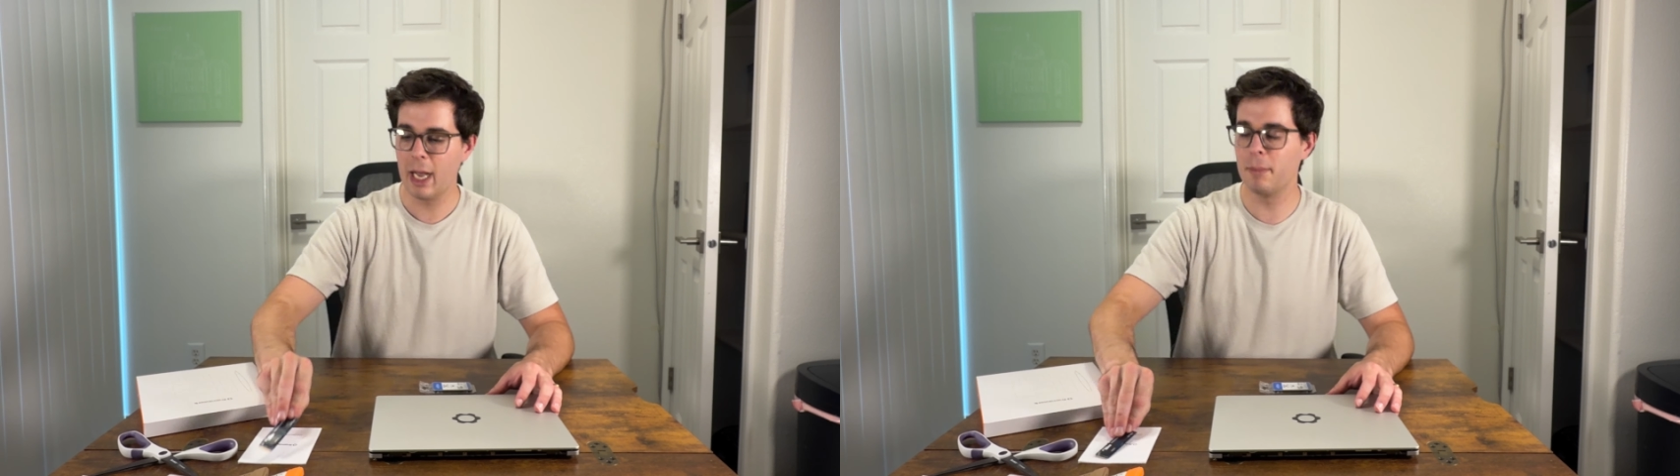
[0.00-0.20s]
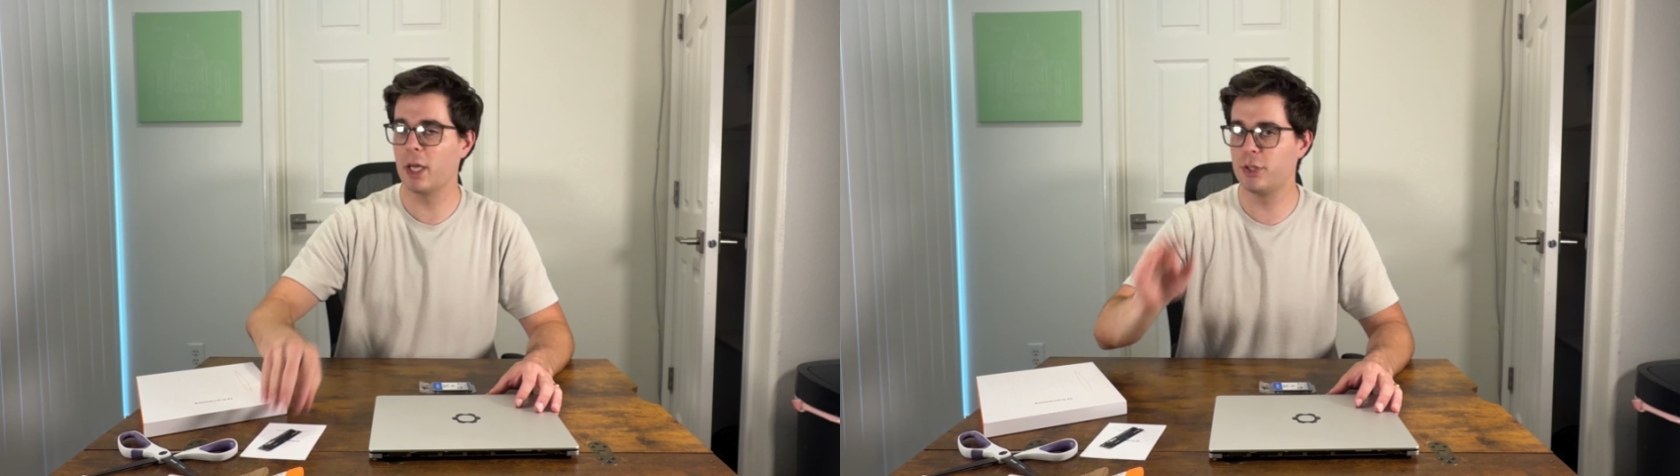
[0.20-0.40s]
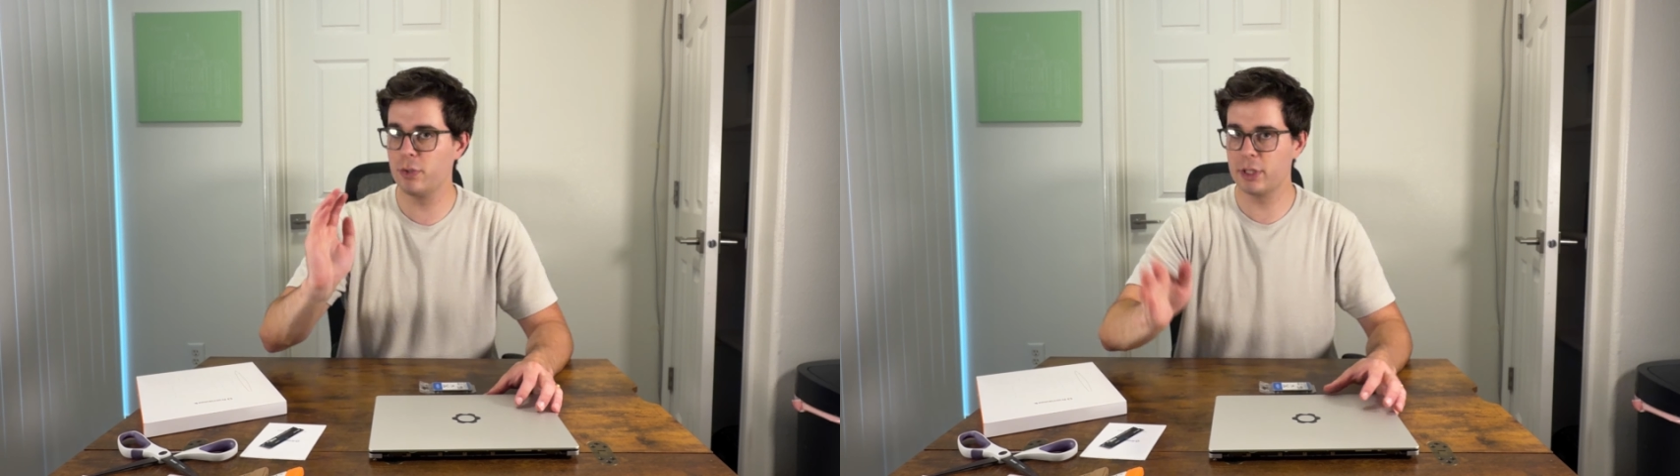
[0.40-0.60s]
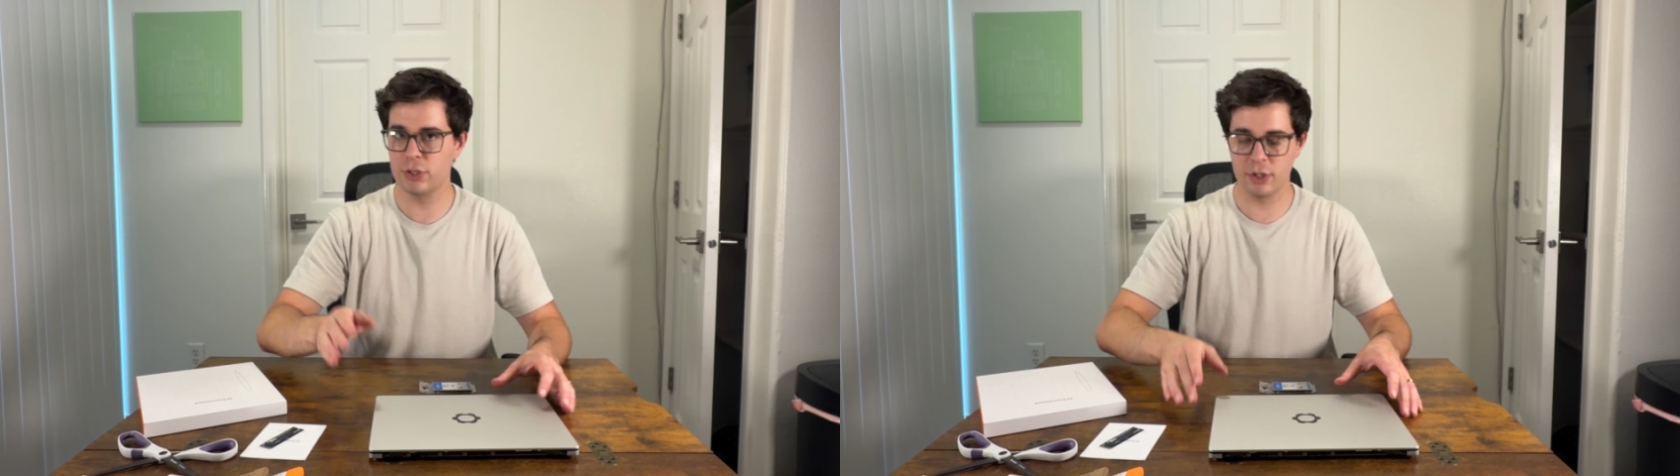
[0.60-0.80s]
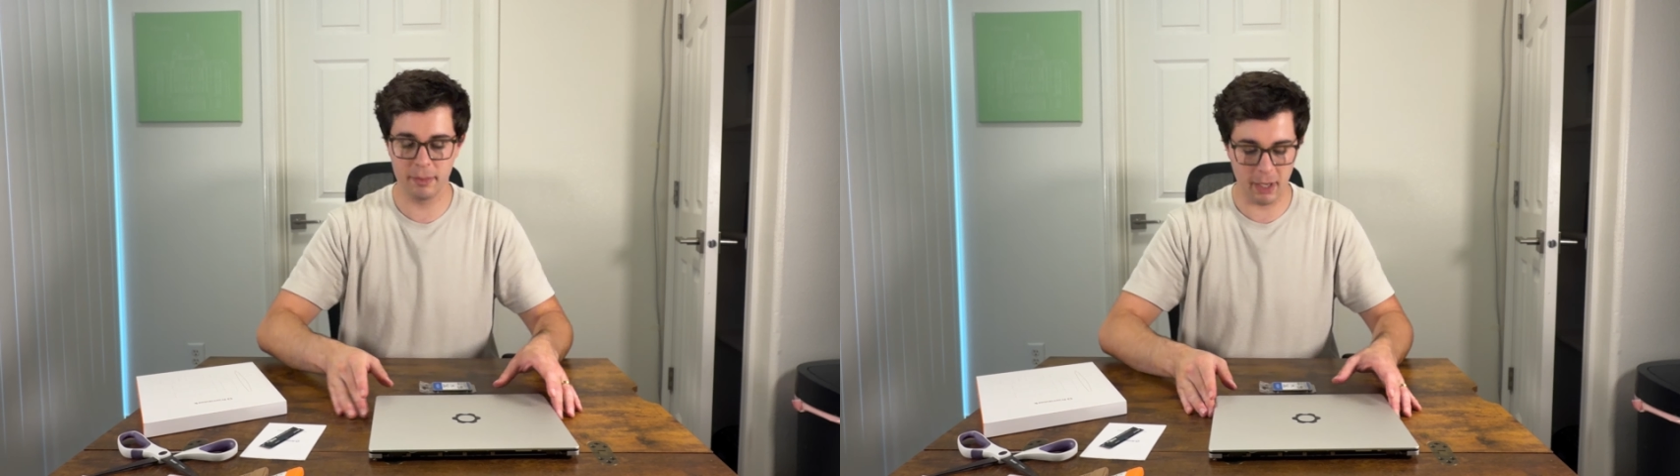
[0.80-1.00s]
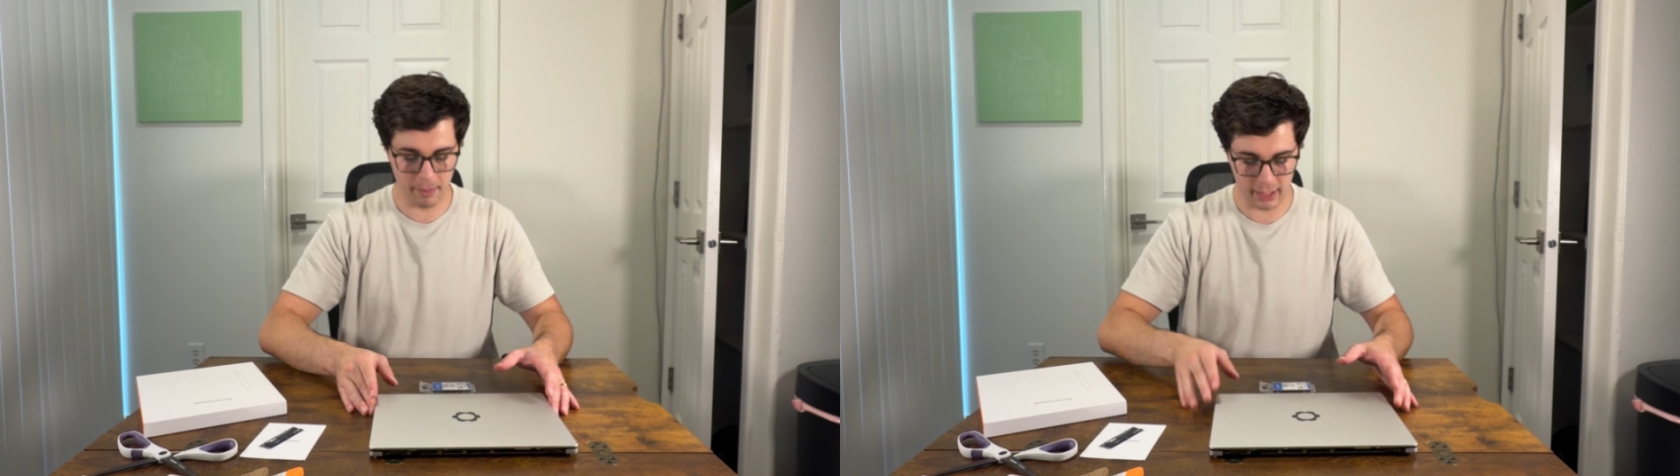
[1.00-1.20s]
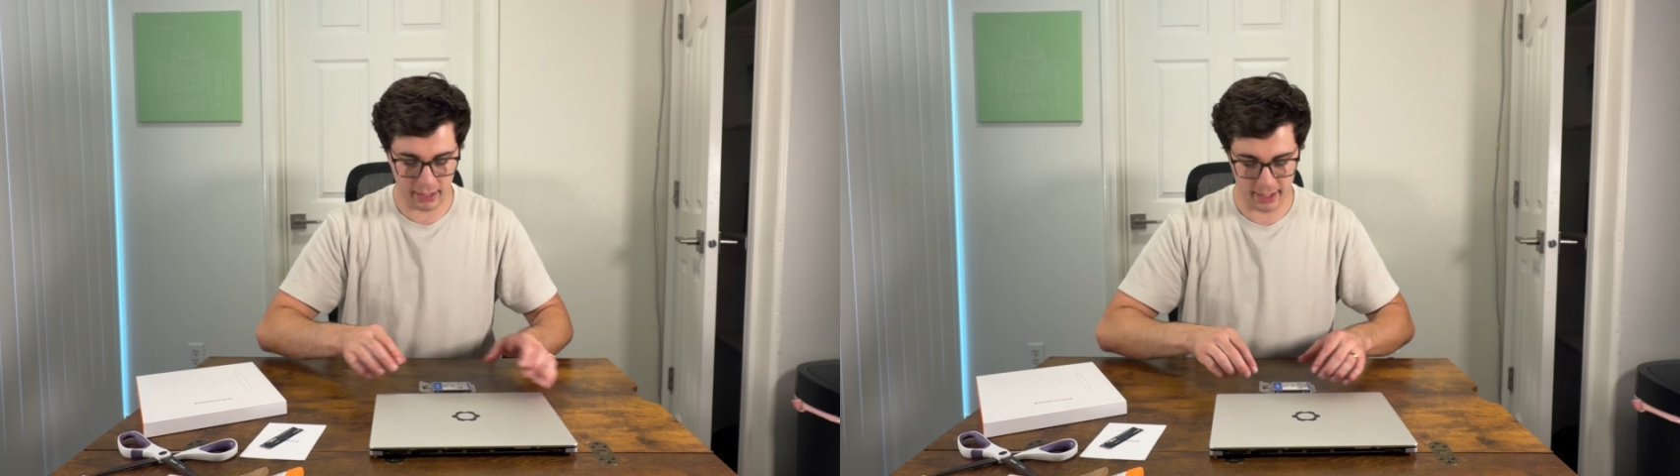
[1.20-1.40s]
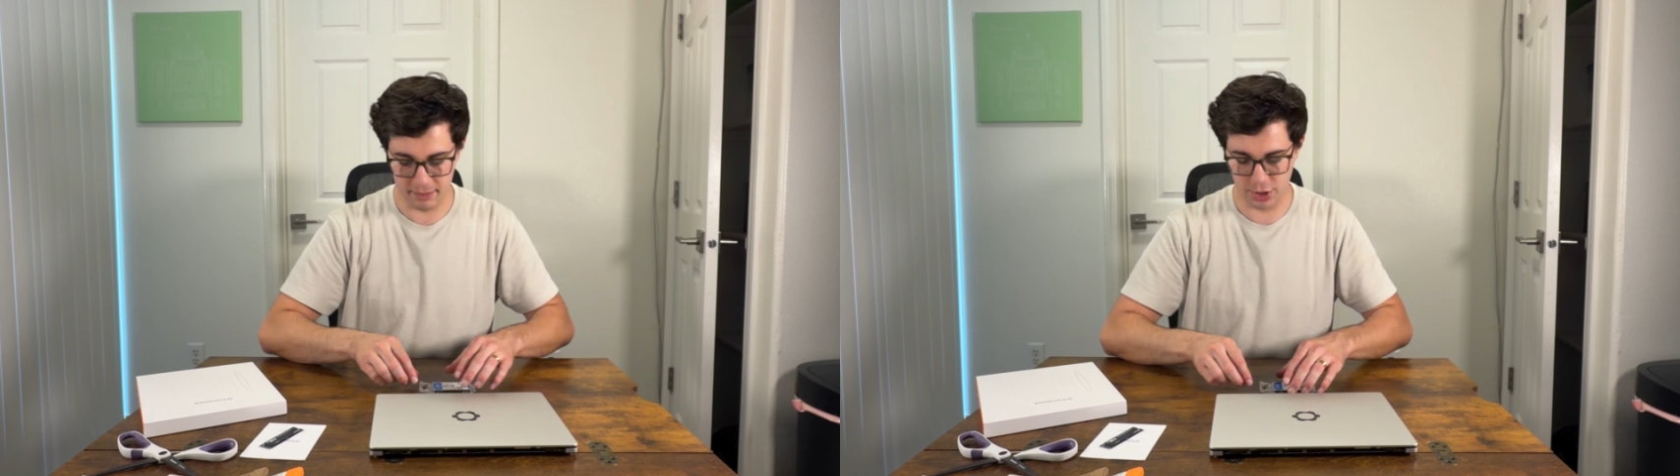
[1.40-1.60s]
I'm not too concerned about my client